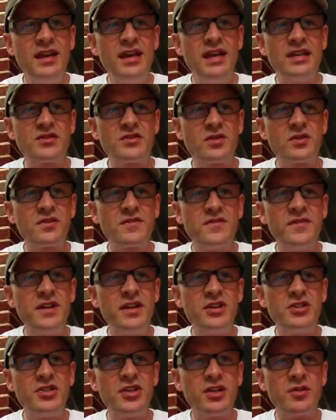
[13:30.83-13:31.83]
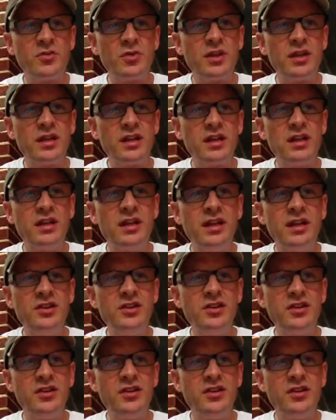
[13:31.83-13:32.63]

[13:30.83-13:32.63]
it starts finishing really clean.